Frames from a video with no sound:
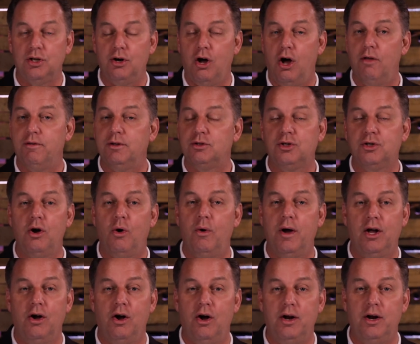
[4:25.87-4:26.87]
and all that's
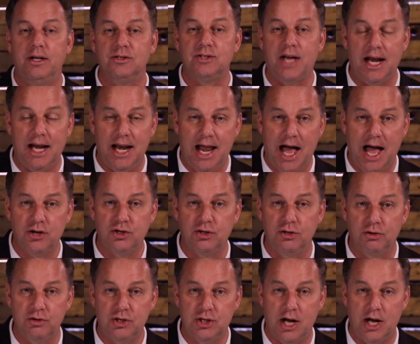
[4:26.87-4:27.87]
going on is a
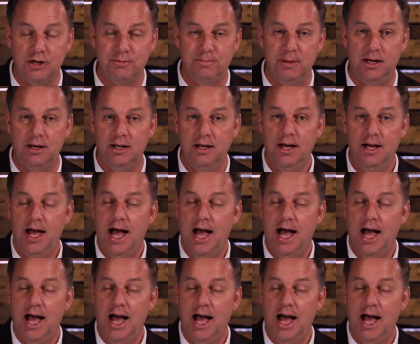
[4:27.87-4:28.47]
national judgment?